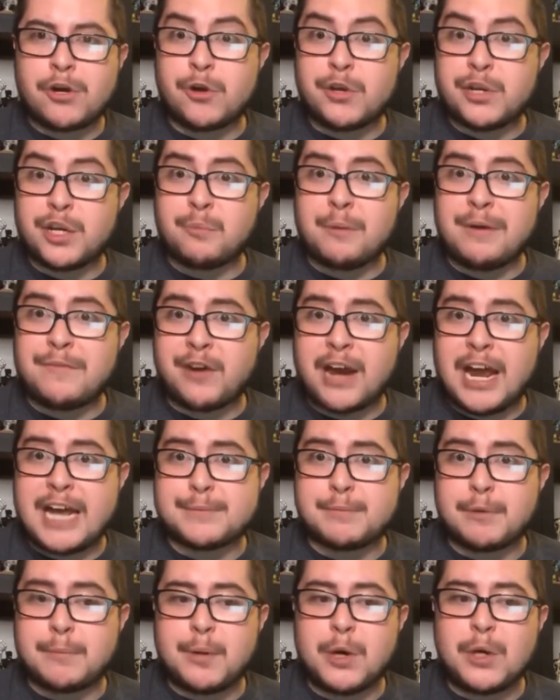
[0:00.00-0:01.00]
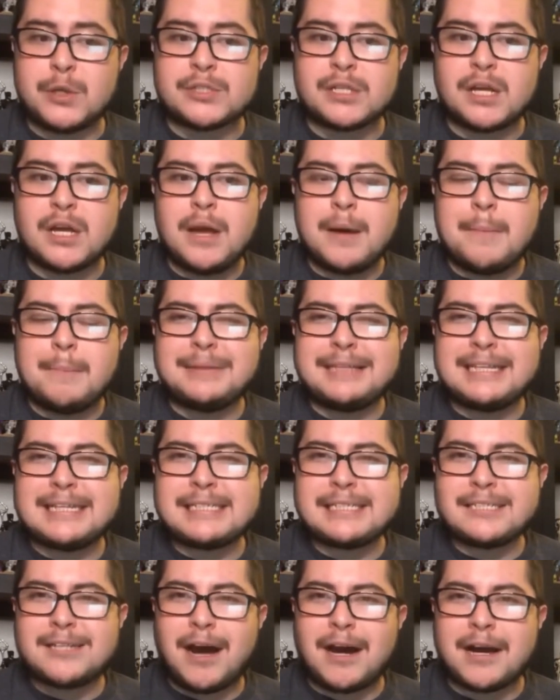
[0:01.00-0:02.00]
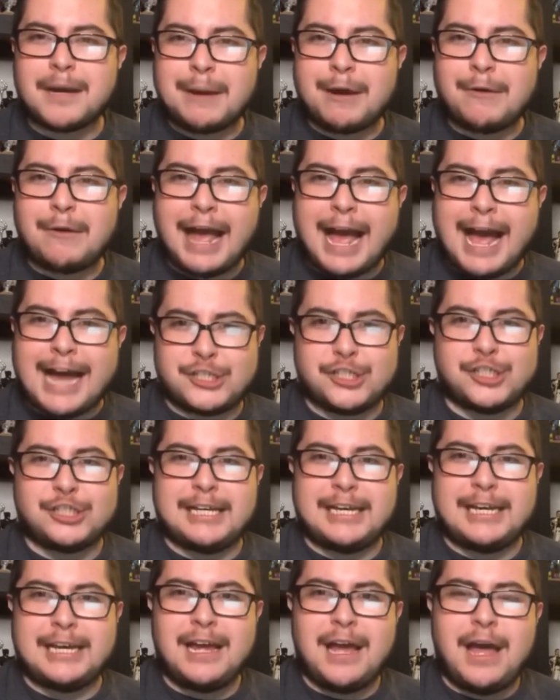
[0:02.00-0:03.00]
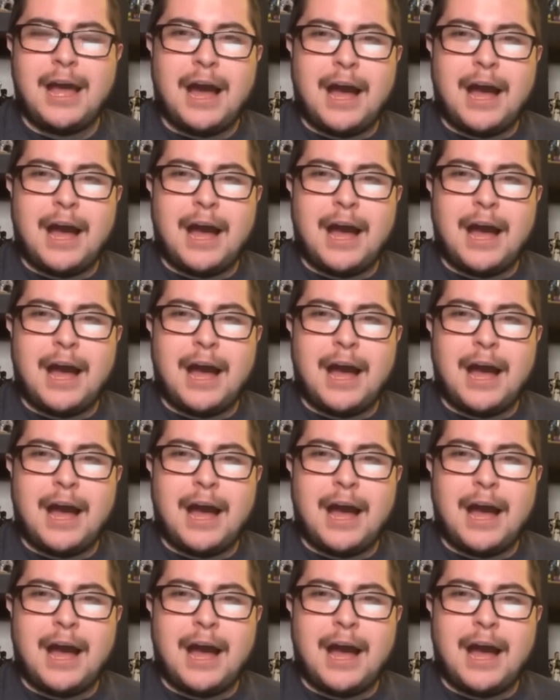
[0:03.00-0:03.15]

or you can wait for Hasbro Pulse. But let's talk about Ashley.